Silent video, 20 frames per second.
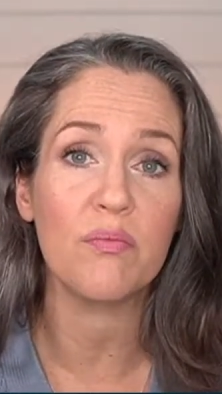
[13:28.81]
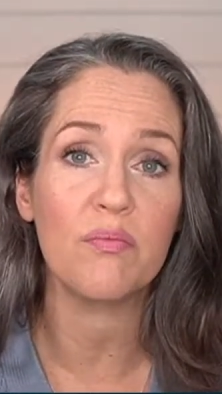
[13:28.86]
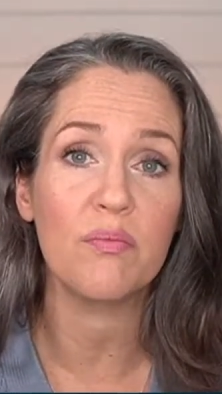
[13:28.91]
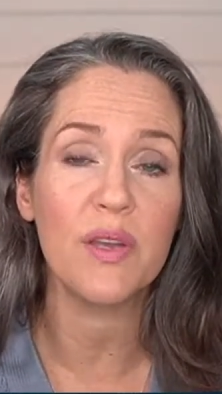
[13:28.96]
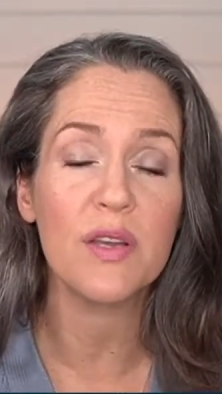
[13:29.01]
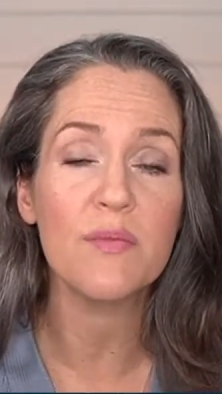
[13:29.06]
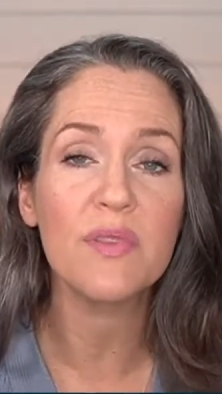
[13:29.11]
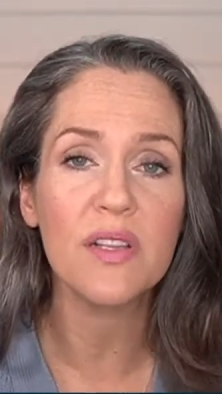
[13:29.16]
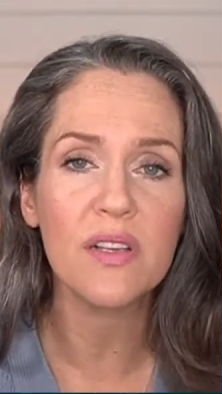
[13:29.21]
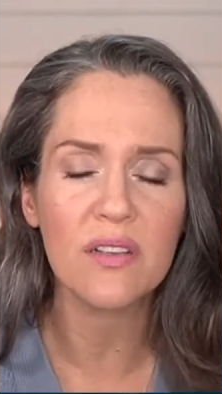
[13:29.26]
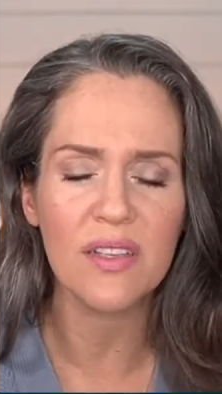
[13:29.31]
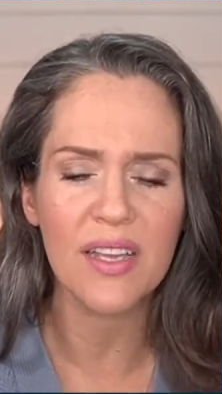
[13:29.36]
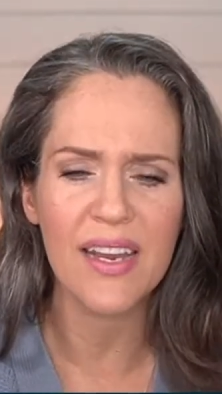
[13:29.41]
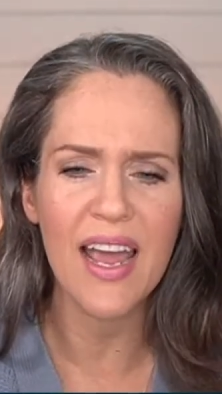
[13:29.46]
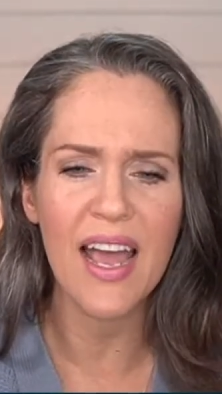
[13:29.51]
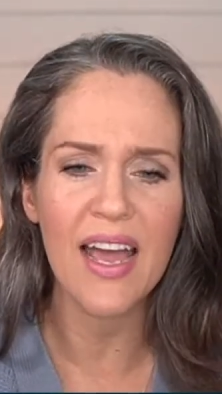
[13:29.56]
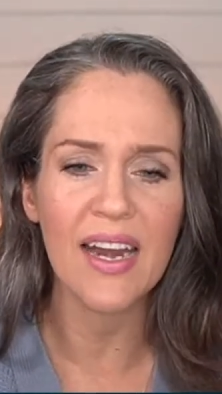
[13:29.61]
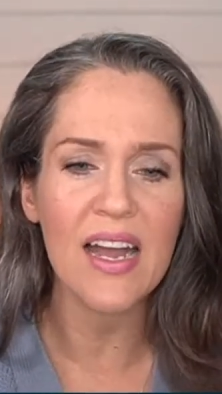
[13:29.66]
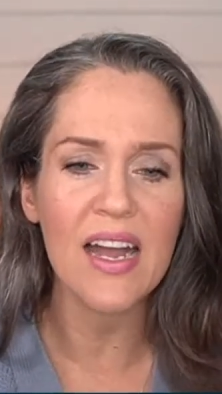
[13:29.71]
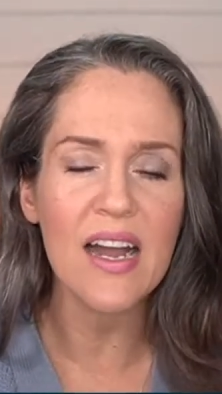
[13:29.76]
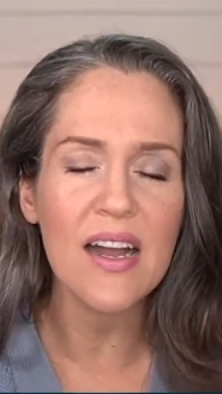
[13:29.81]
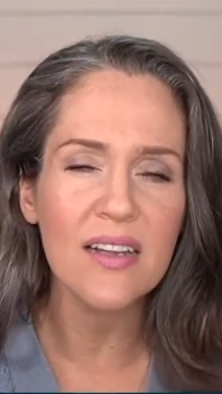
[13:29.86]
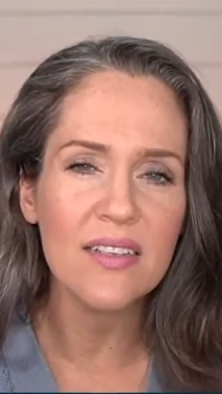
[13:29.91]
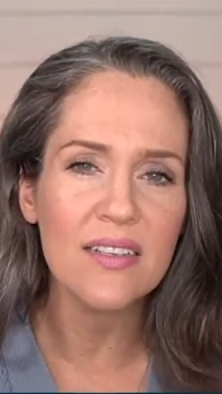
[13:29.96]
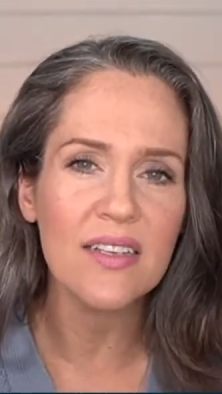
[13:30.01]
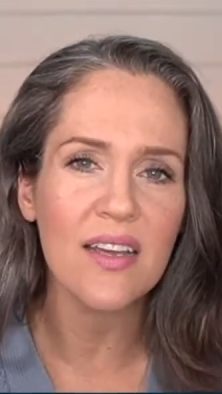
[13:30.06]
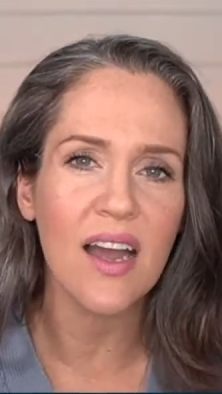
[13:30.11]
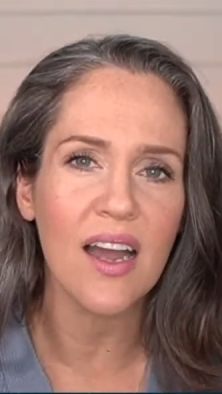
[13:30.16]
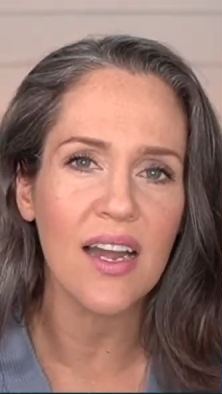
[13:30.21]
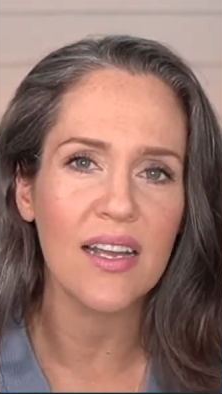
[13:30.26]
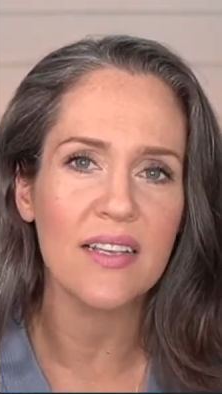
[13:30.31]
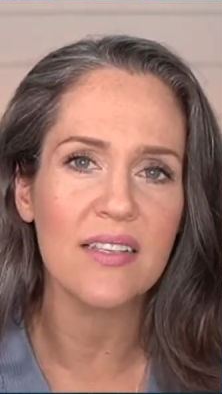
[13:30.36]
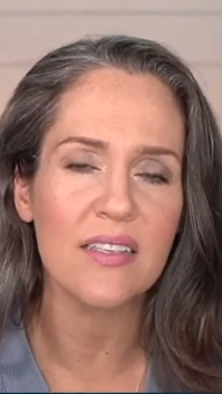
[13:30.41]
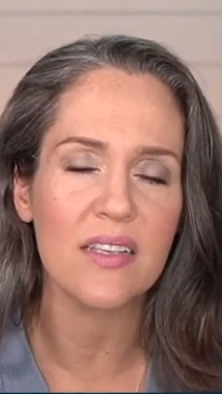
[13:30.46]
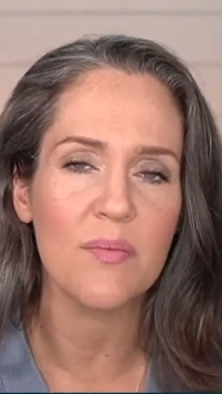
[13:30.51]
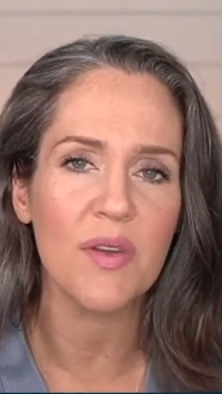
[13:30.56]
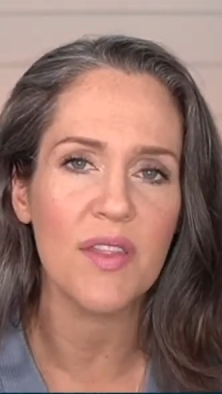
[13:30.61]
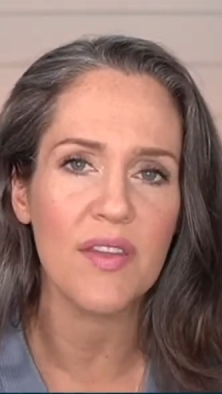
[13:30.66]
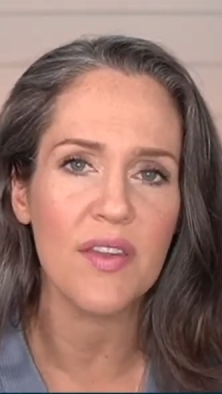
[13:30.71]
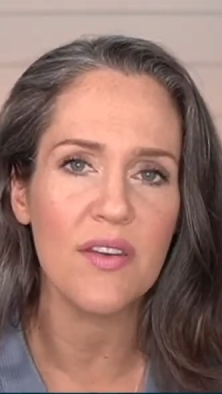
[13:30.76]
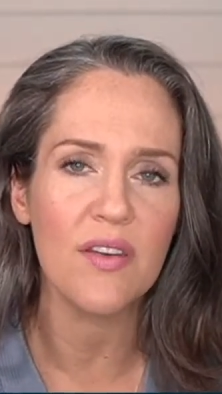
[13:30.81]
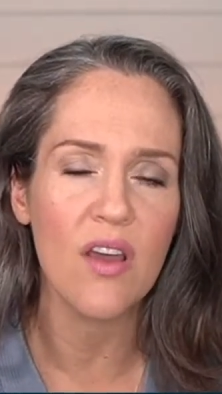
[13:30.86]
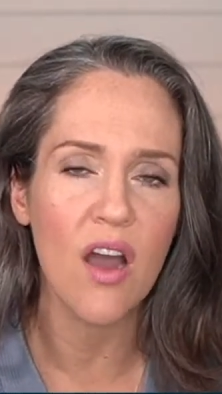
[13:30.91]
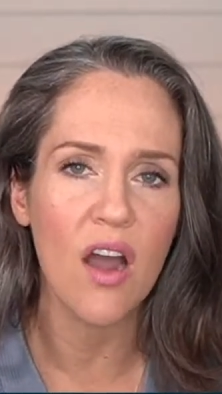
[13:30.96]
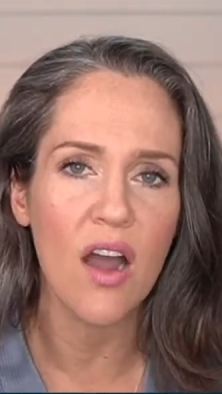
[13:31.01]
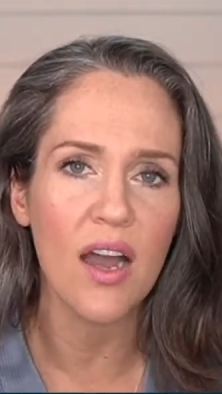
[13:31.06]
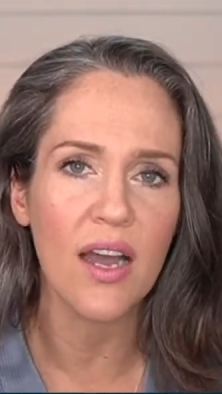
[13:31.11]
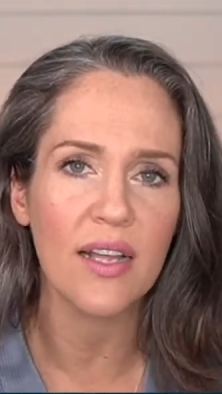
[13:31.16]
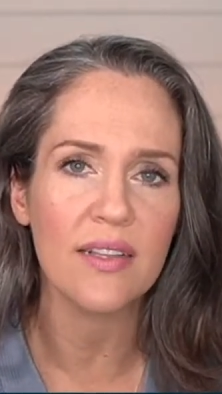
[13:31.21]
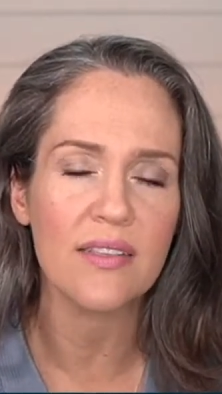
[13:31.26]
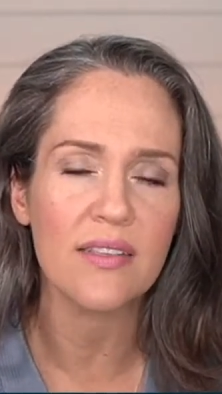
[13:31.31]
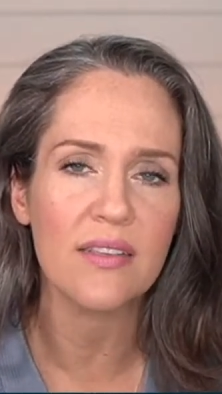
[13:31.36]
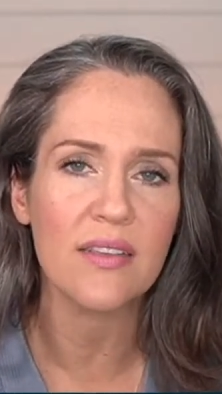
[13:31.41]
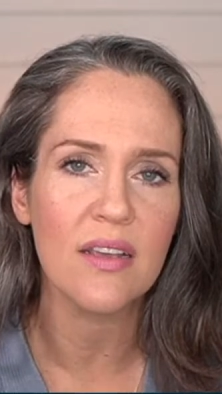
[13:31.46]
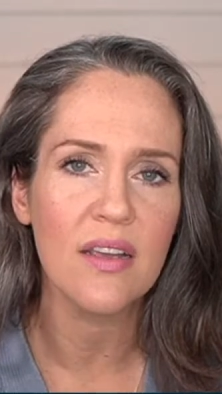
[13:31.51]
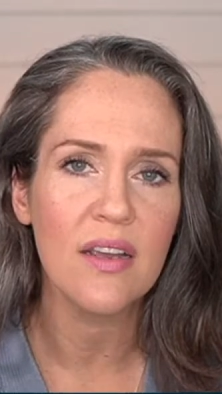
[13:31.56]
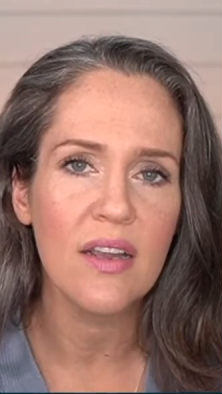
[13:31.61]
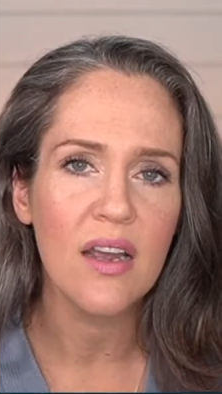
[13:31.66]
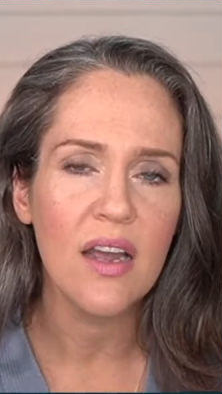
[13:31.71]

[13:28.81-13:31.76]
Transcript: biblically and how to untie some of the knots